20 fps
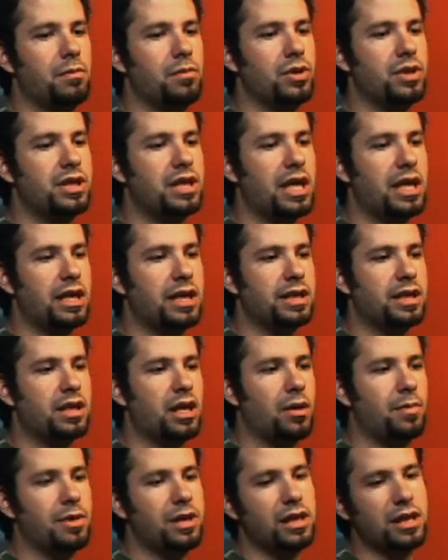Mercedes
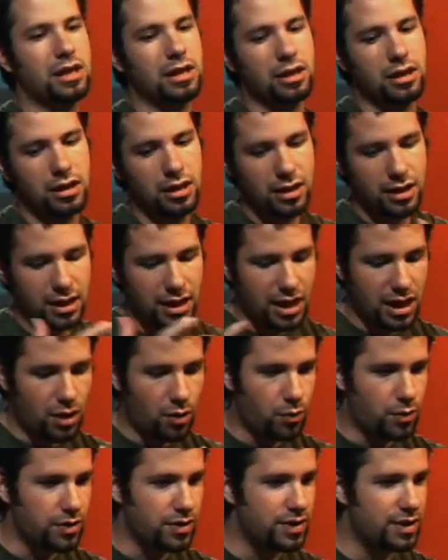coming in,
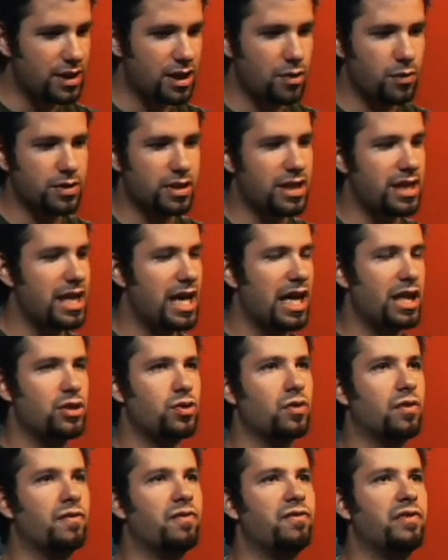it was a
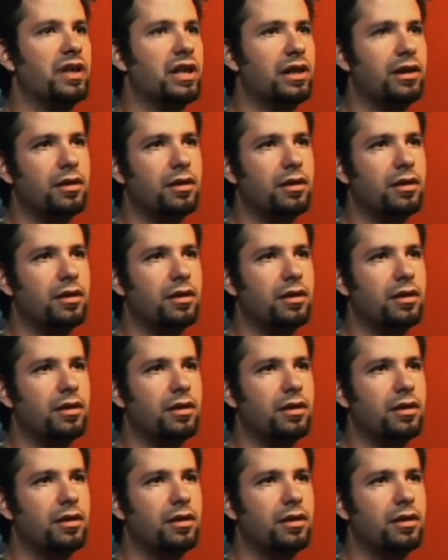natural fit.